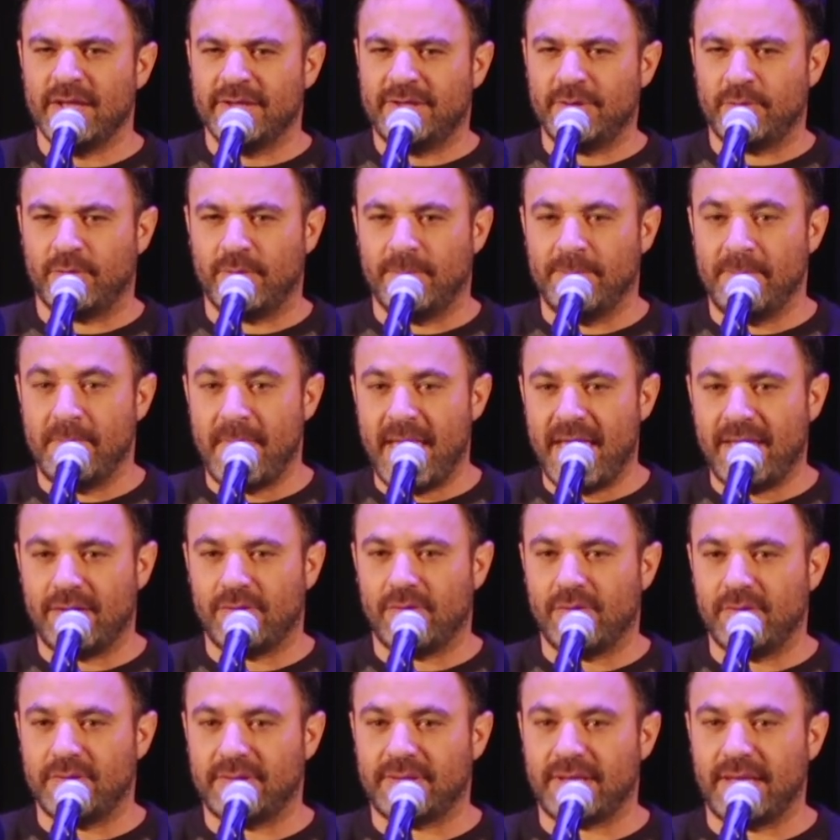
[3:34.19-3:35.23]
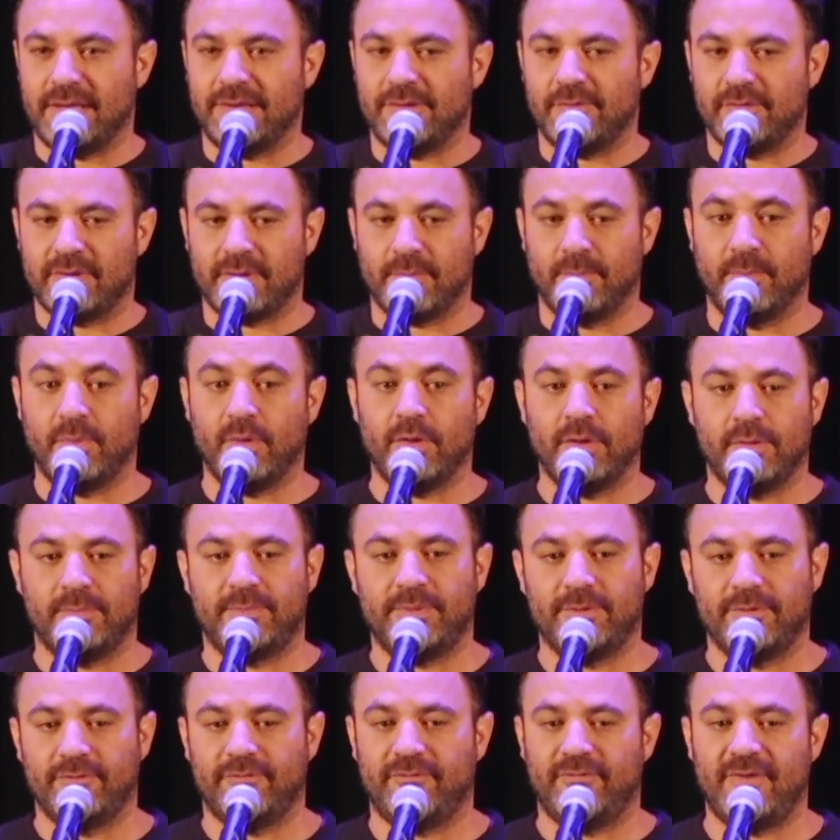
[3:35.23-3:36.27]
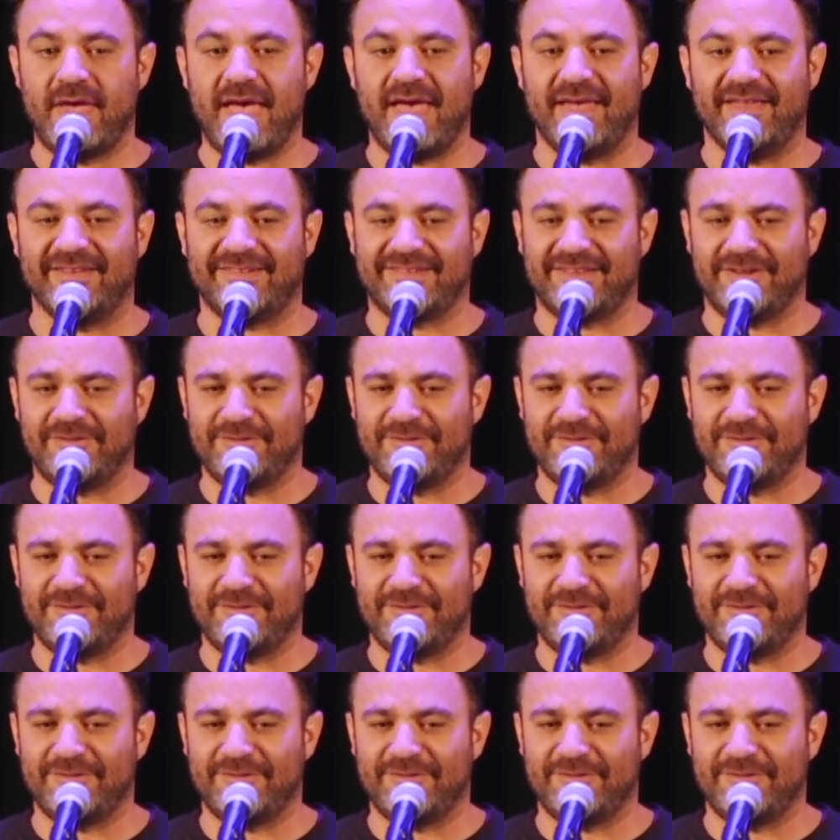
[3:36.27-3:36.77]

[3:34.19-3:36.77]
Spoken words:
there were medals, and there was a bulletproof vest.